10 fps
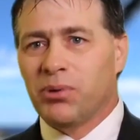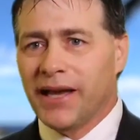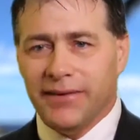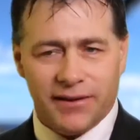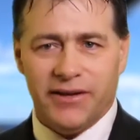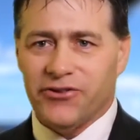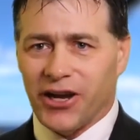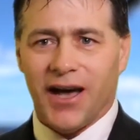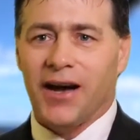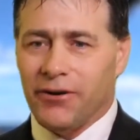plane that leaves
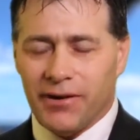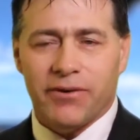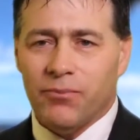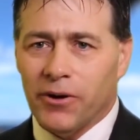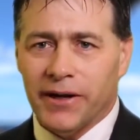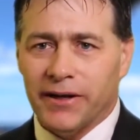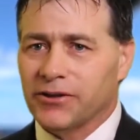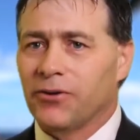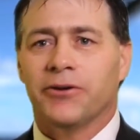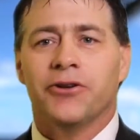Chicago every morning and is
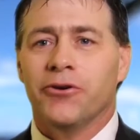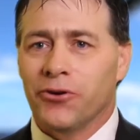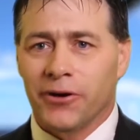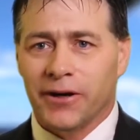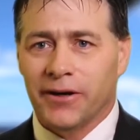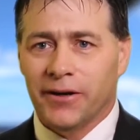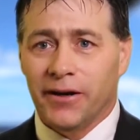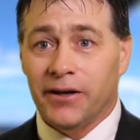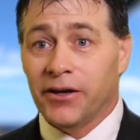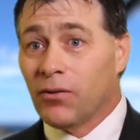going to New York.
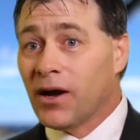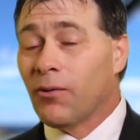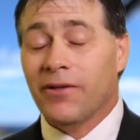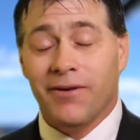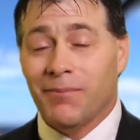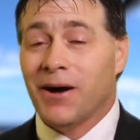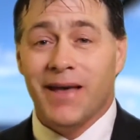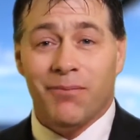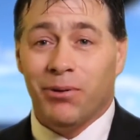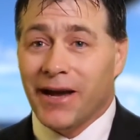And you know what? Whether I'm on
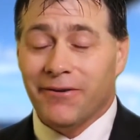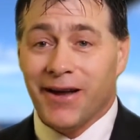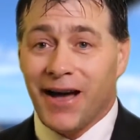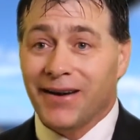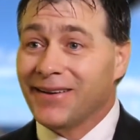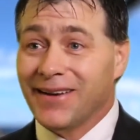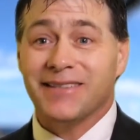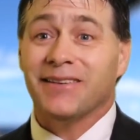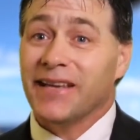that plane or not, it's